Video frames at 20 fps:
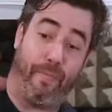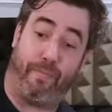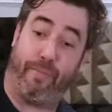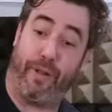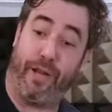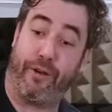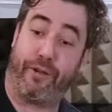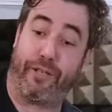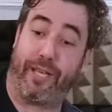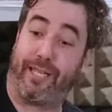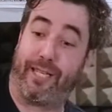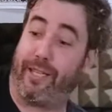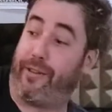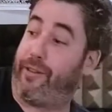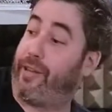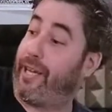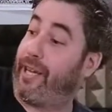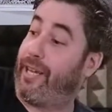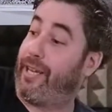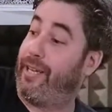Players get
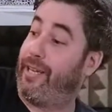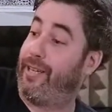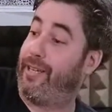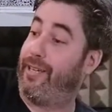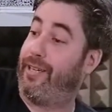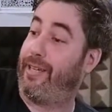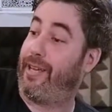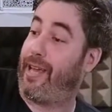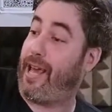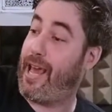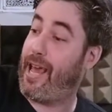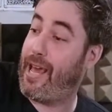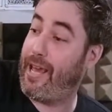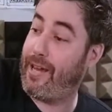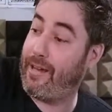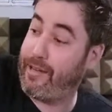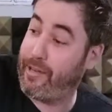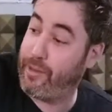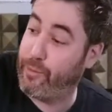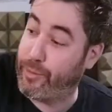to the
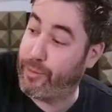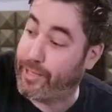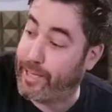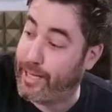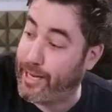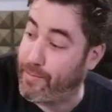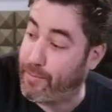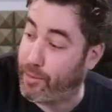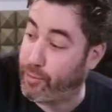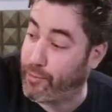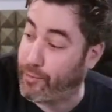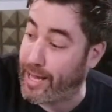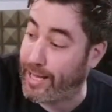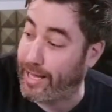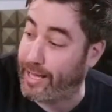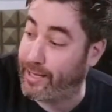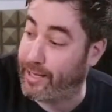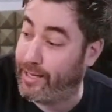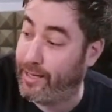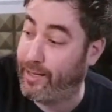end, reclaim the
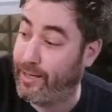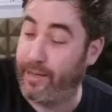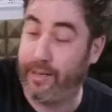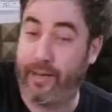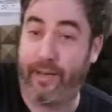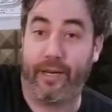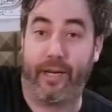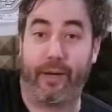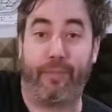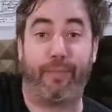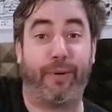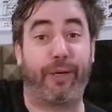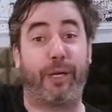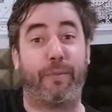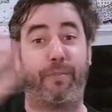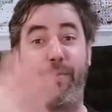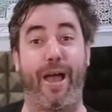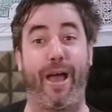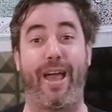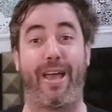relic, and bring
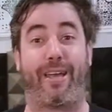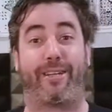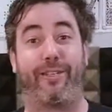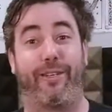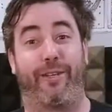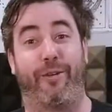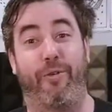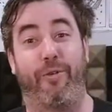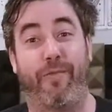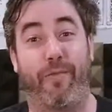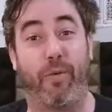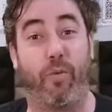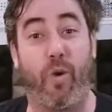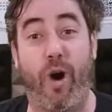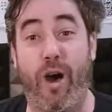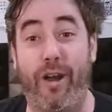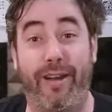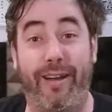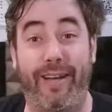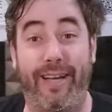it back to whoever
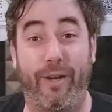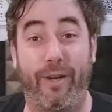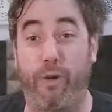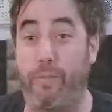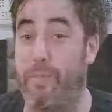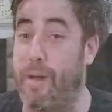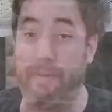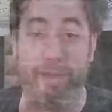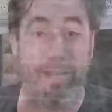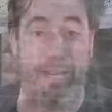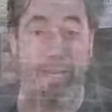wanted it, or maybe